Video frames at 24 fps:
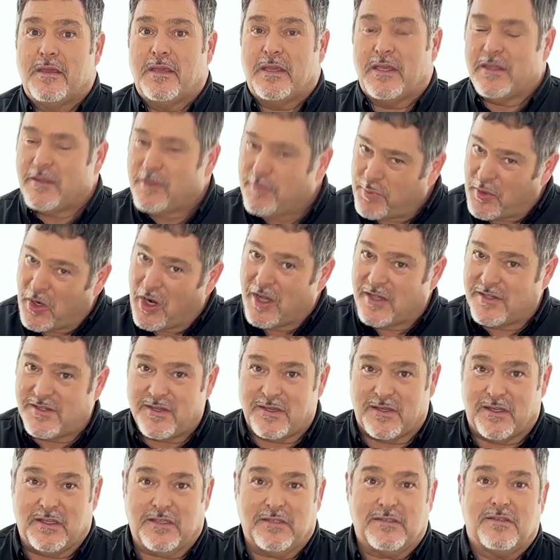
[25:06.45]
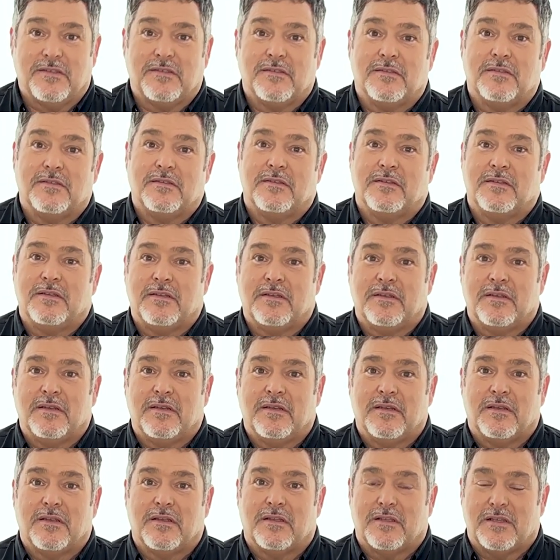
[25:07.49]
in the process.
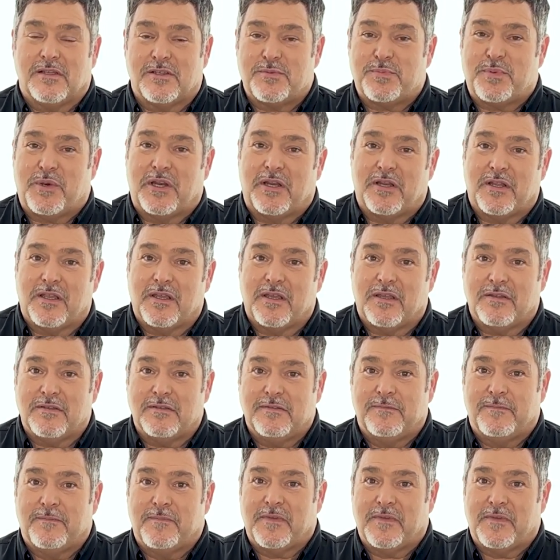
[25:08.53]
Let's pray together.